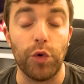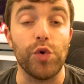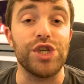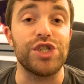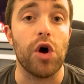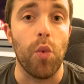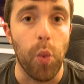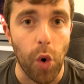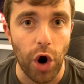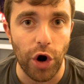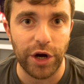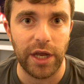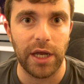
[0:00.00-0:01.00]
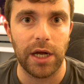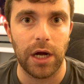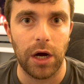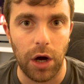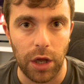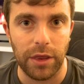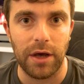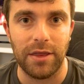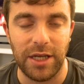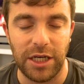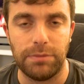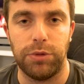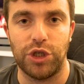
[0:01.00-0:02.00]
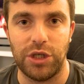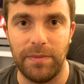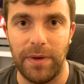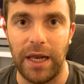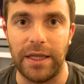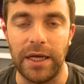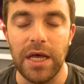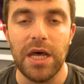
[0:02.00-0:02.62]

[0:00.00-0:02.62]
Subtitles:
who is working on this possibility.